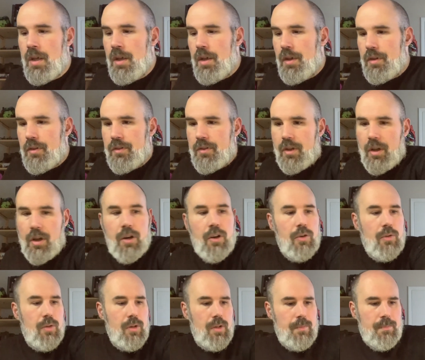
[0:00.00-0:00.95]

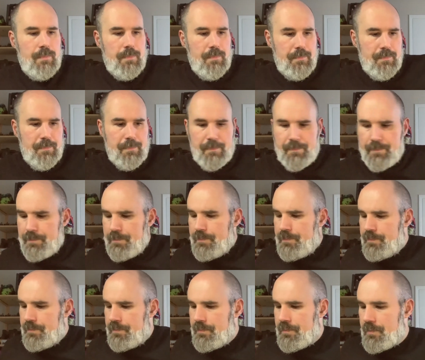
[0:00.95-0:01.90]
So
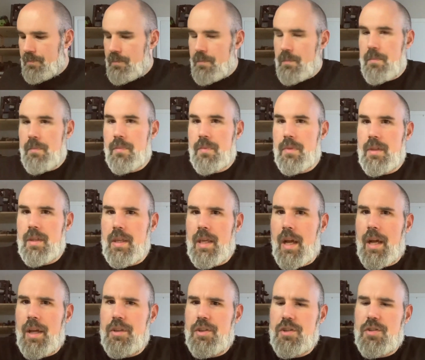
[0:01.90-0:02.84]
yeah,
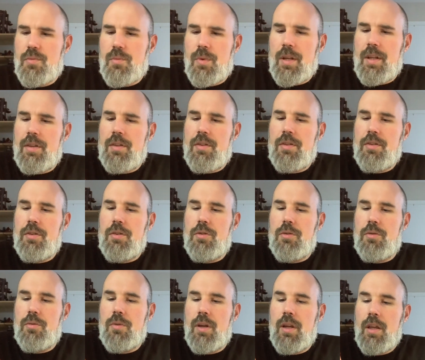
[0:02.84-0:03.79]
I just wanted
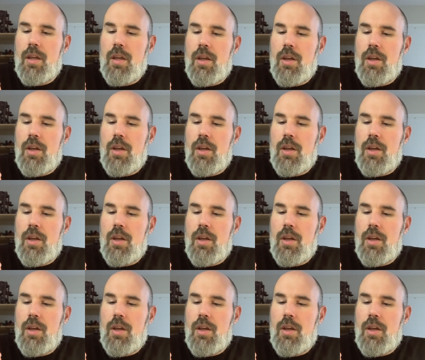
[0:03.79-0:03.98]
to